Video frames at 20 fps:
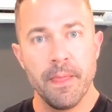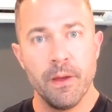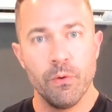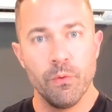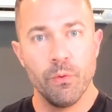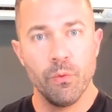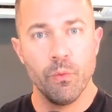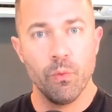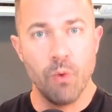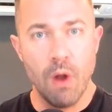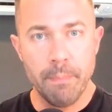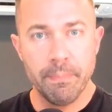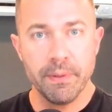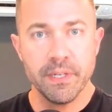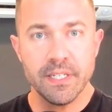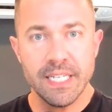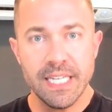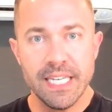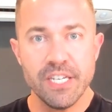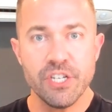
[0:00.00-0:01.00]

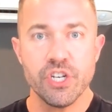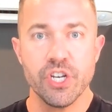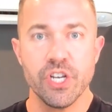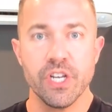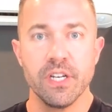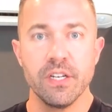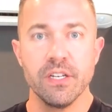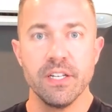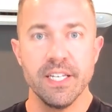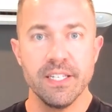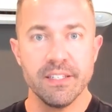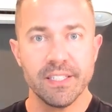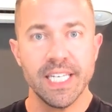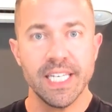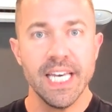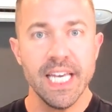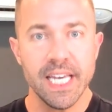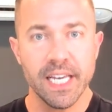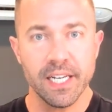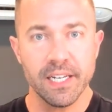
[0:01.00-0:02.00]
repetition is
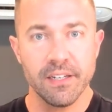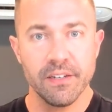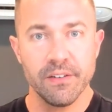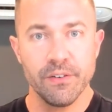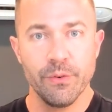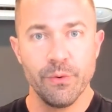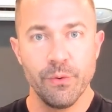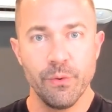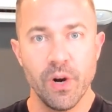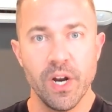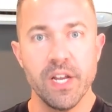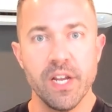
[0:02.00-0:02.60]
king, right?